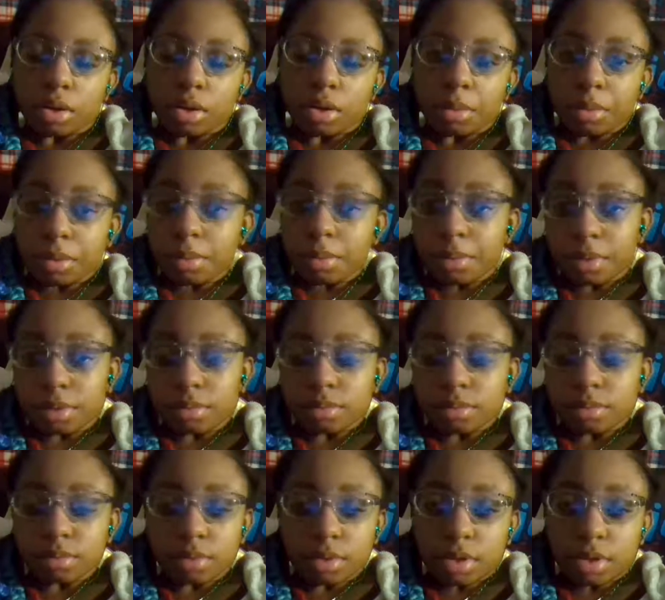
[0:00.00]
maybe
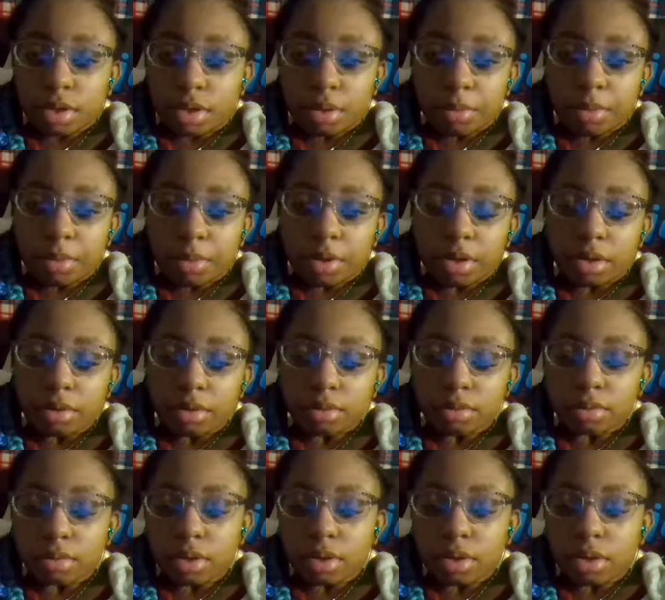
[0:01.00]
anybody
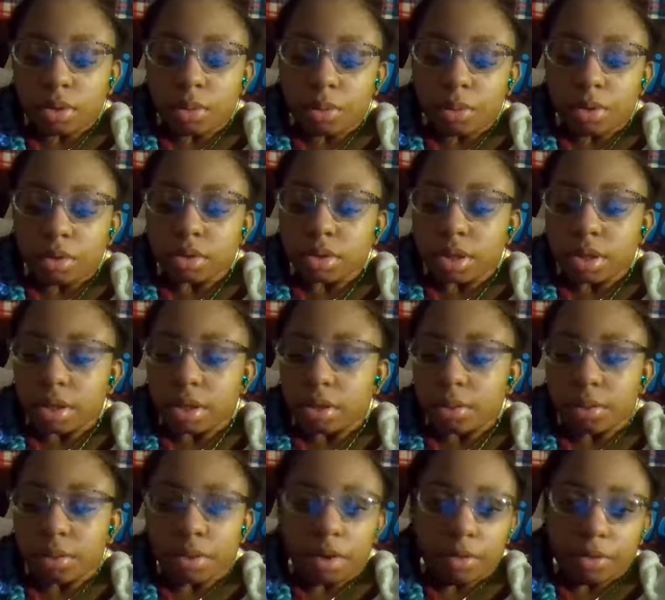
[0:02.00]
in the world, like
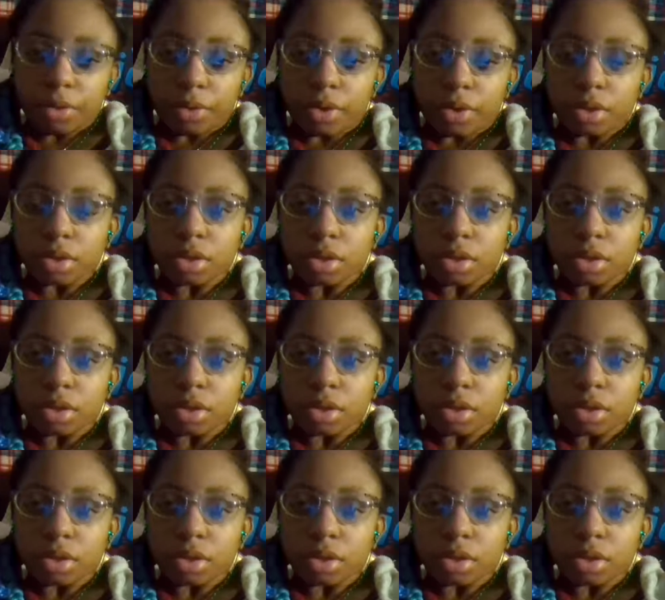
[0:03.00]
whatever.